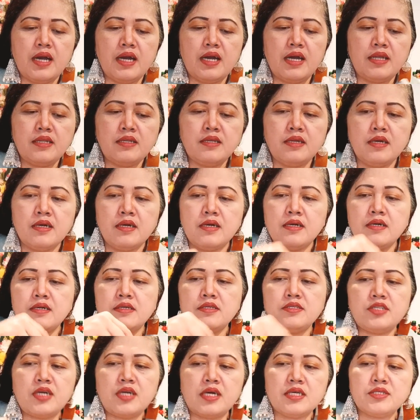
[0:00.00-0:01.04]
and
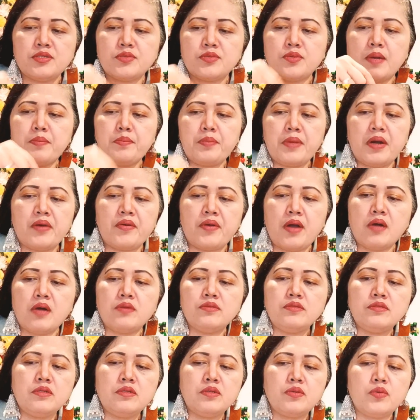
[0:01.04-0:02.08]
just wrap
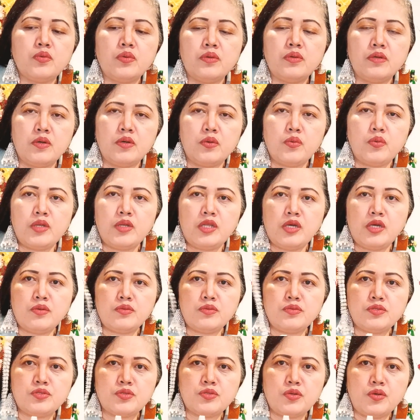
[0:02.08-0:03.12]
around with the
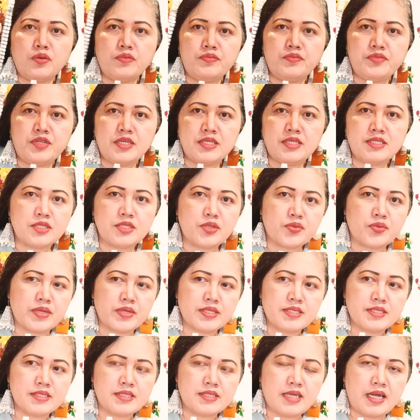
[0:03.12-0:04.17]
use of this
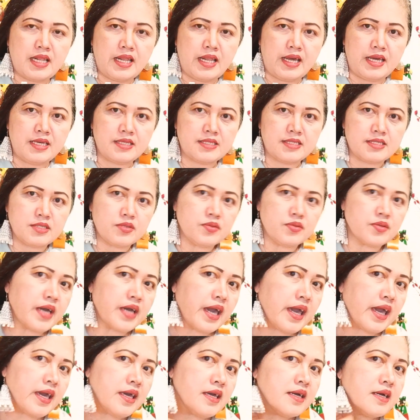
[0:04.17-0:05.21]
crystallize.
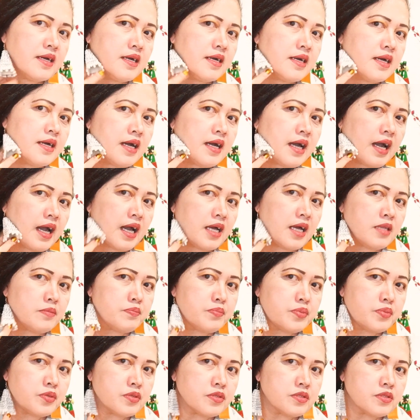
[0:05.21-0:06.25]
Okay, and
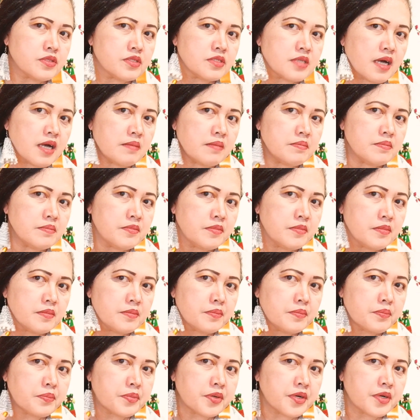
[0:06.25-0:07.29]
put some
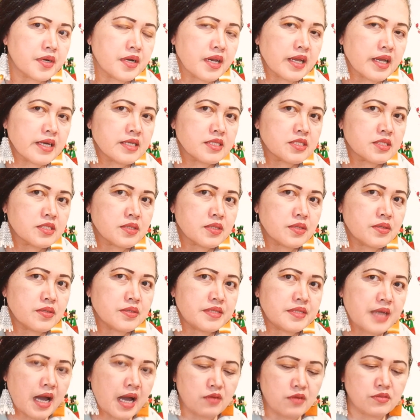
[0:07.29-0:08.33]
pearl lace
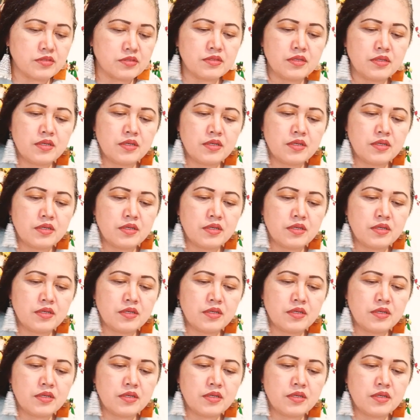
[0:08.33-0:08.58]
down.